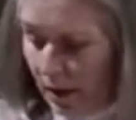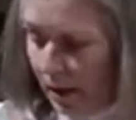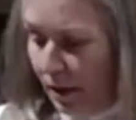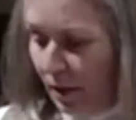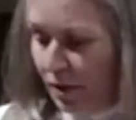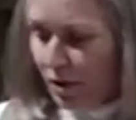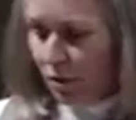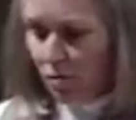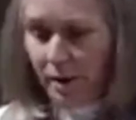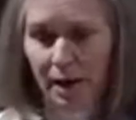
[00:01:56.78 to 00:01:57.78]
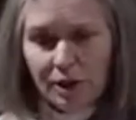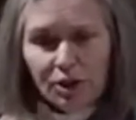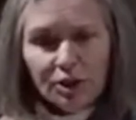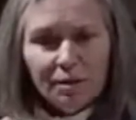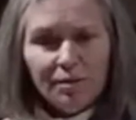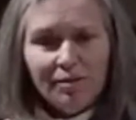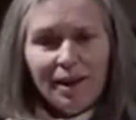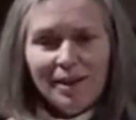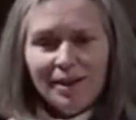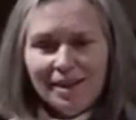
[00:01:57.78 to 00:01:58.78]
There is so much
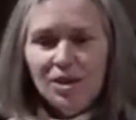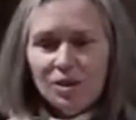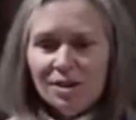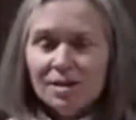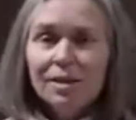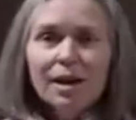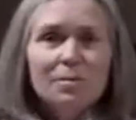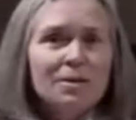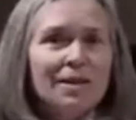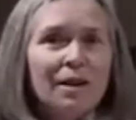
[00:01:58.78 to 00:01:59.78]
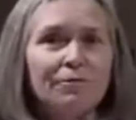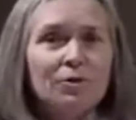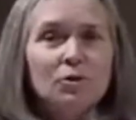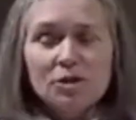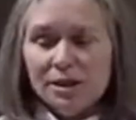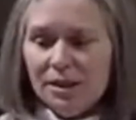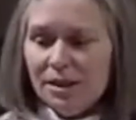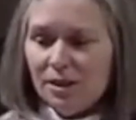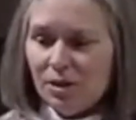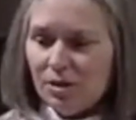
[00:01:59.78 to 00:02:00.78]
that is the same as that first Easter.